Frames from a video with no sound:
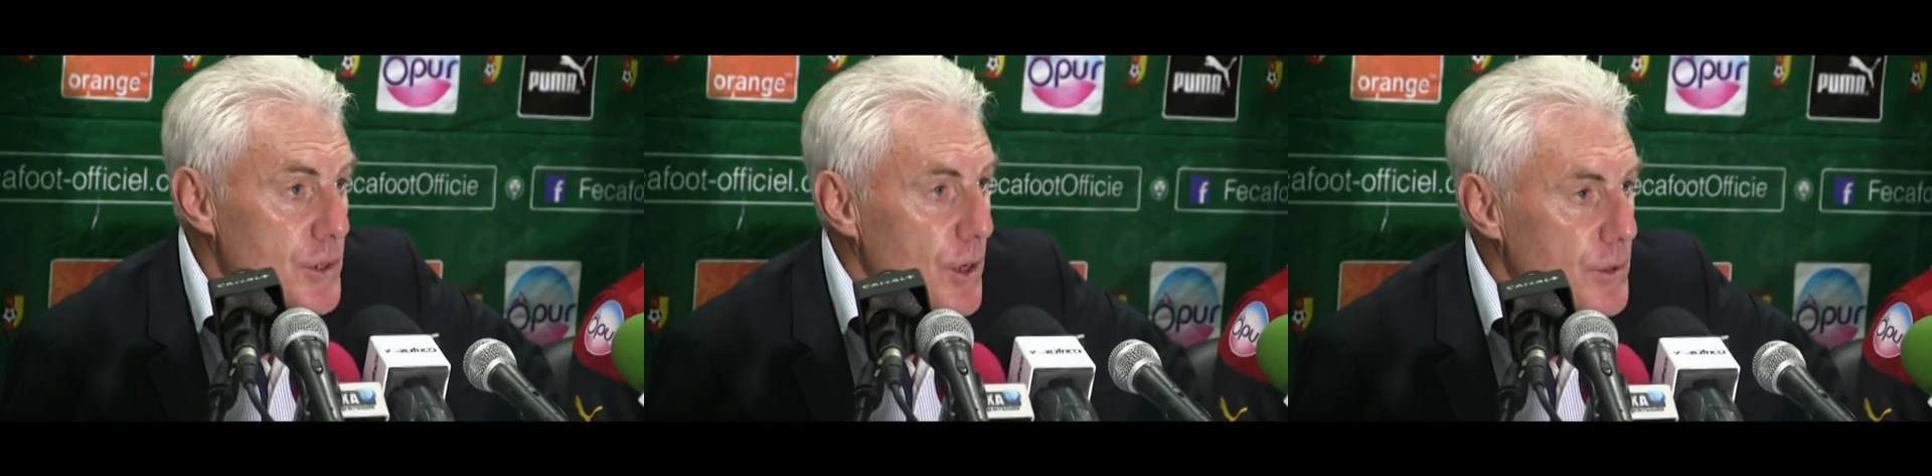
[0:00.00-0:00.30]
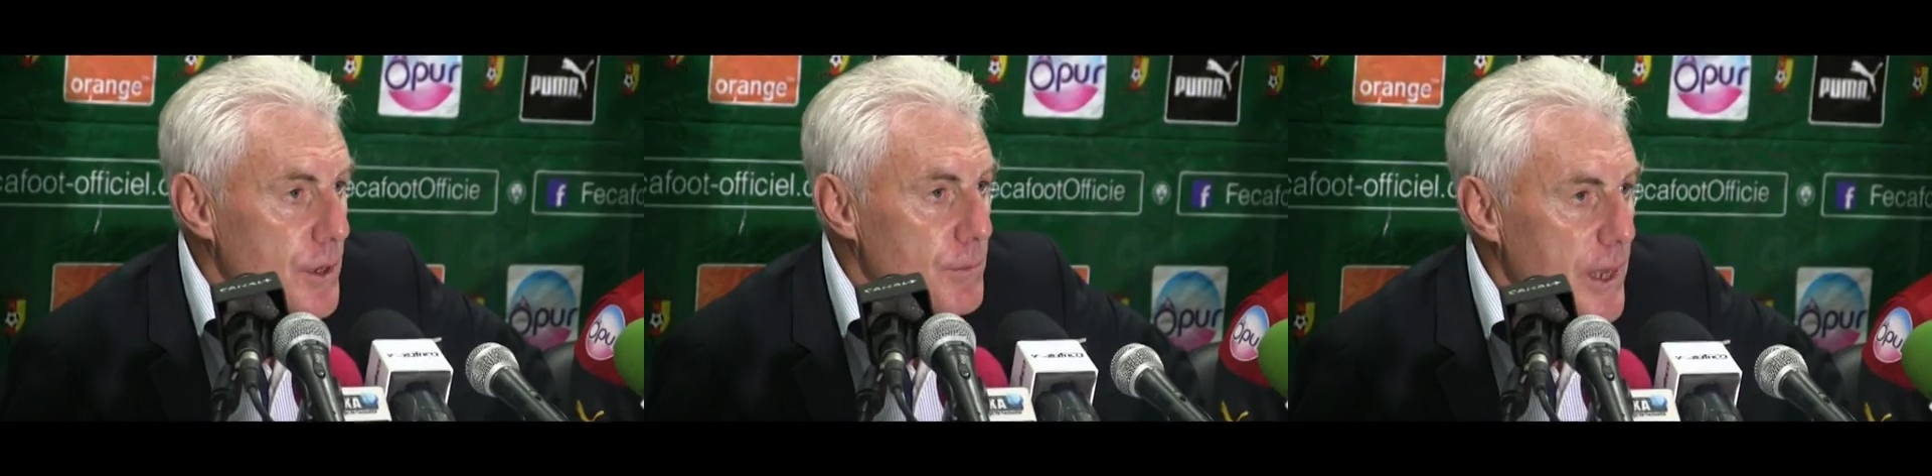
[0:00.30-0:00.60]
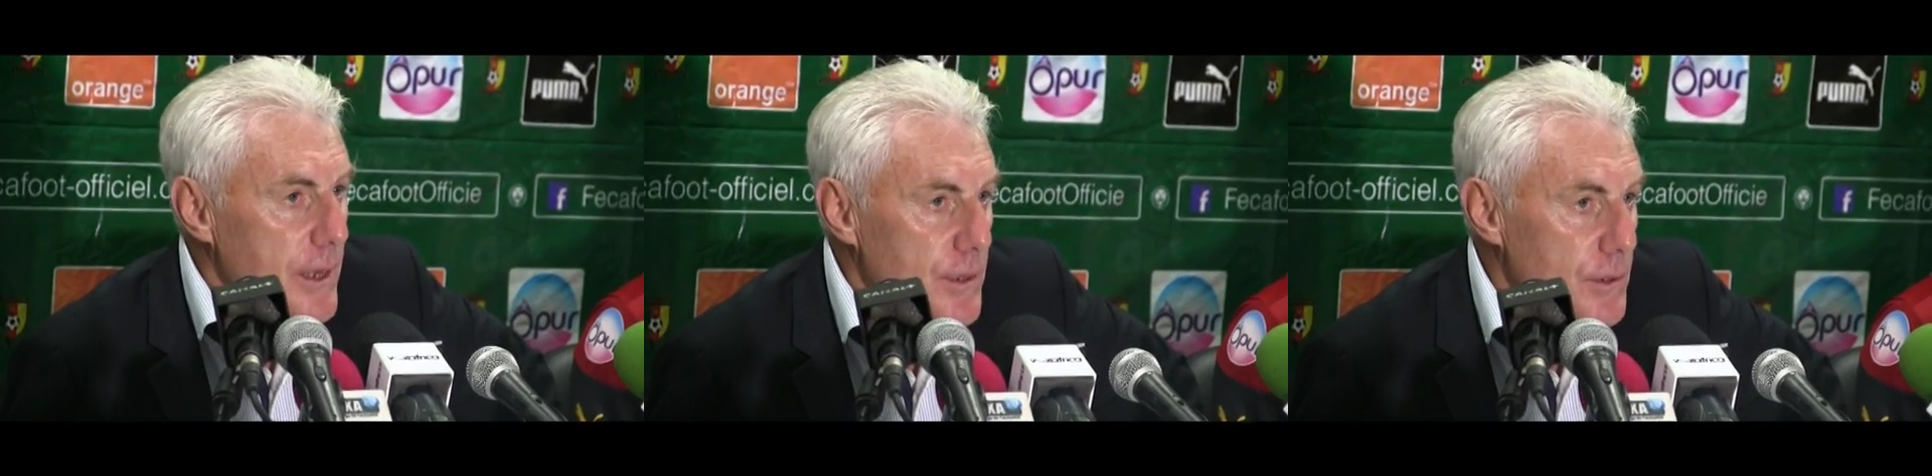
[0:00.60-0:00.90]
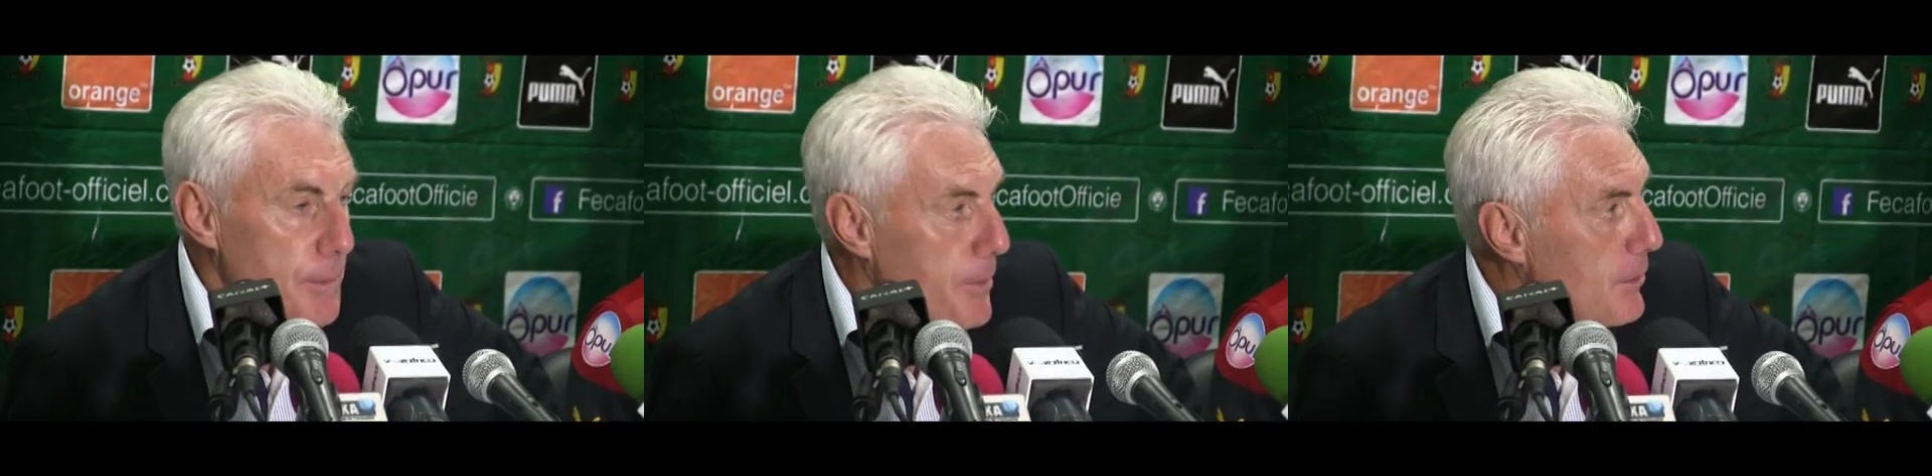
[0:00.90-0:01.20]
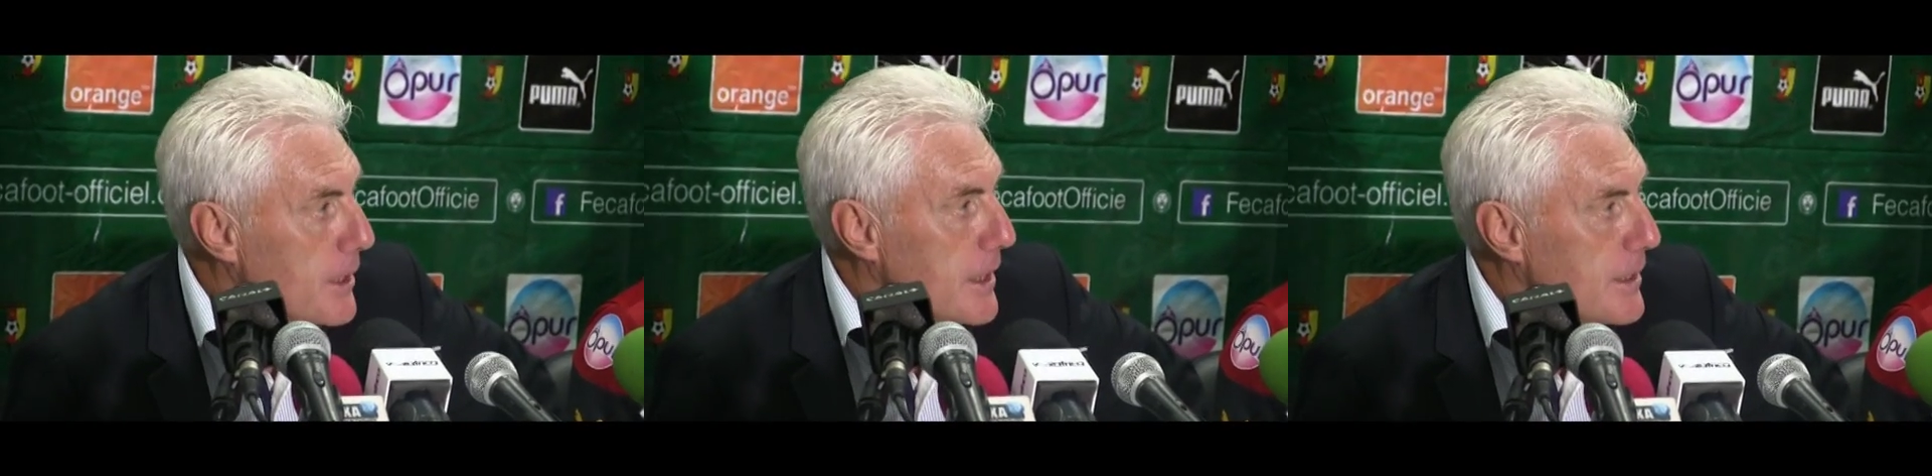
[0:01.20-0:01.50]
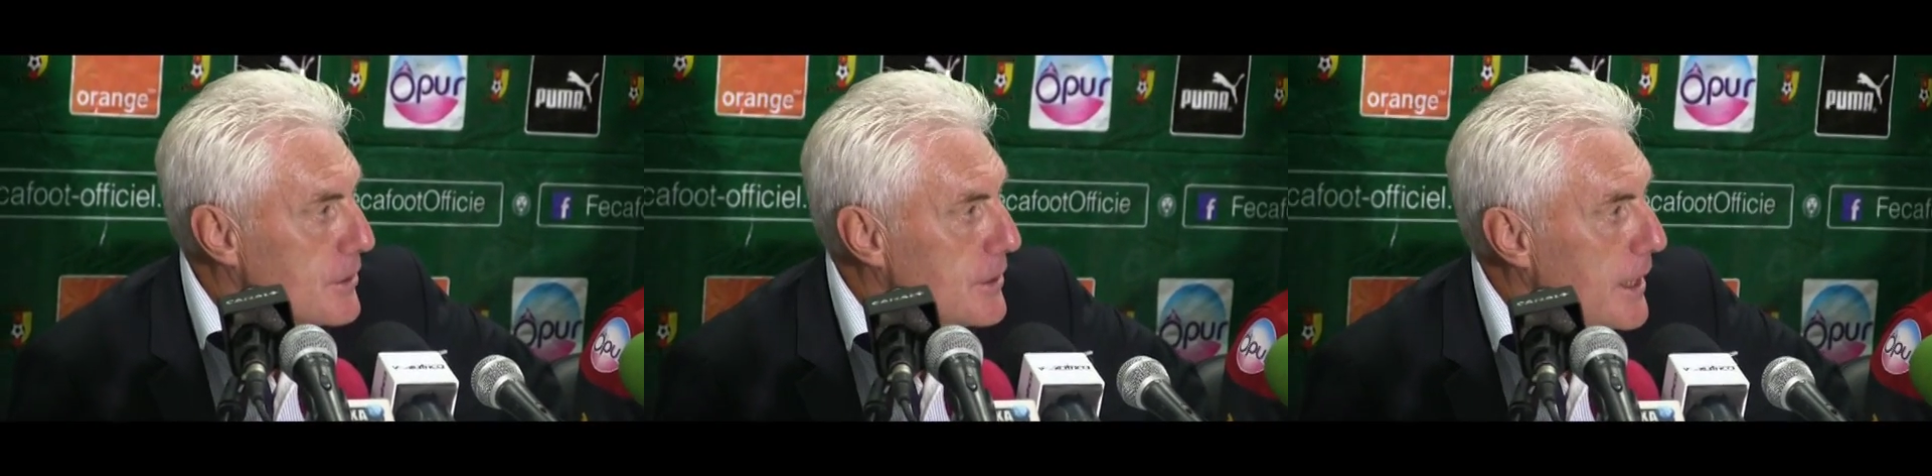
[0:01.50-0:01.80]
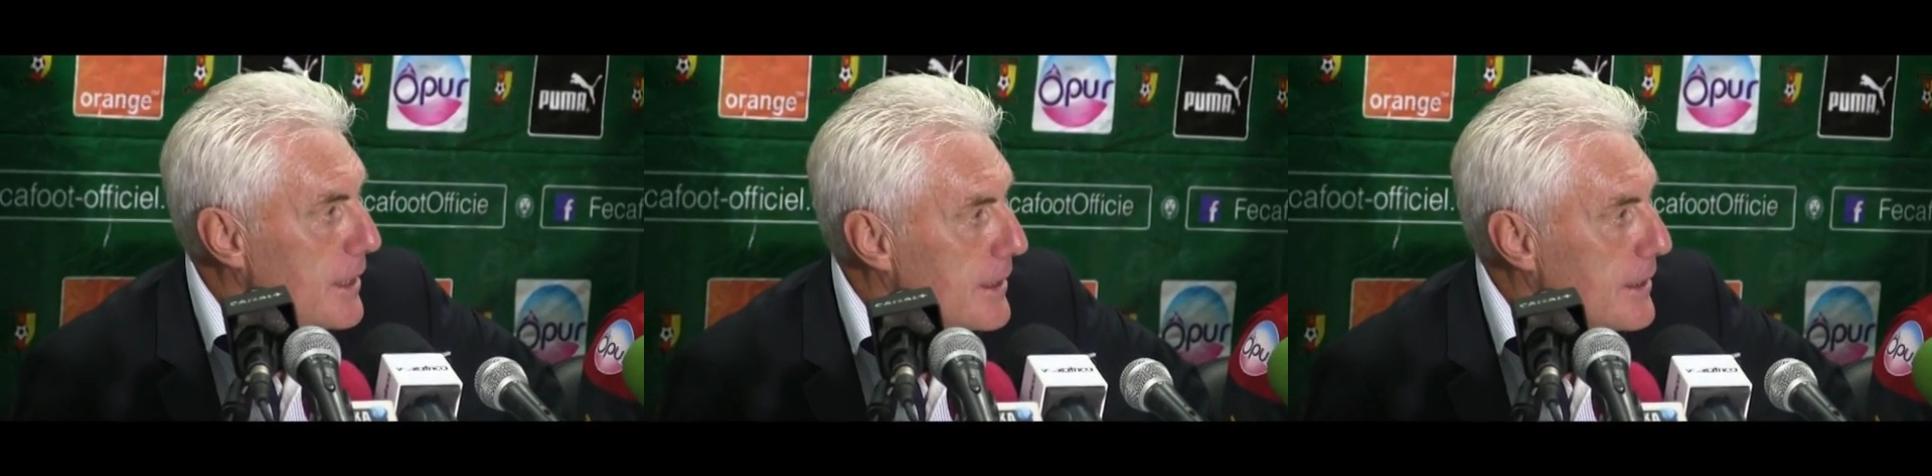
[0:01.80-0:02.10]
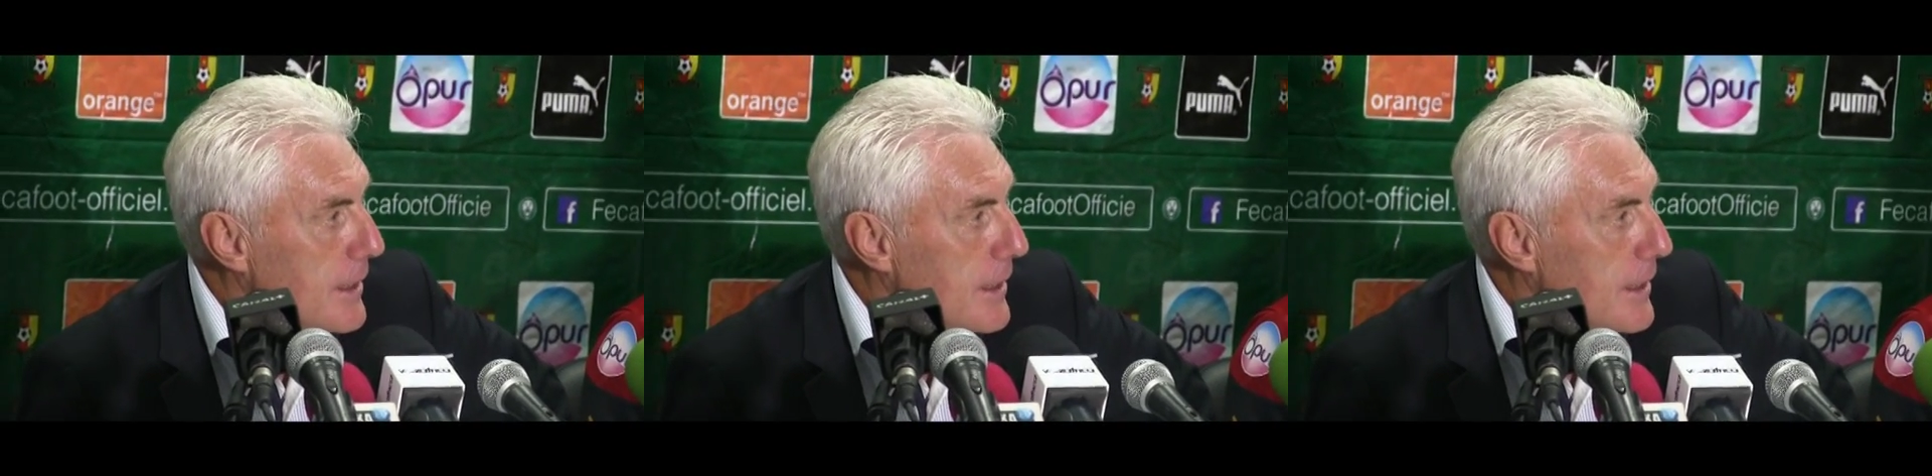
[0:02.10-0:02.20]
show something to the public here today.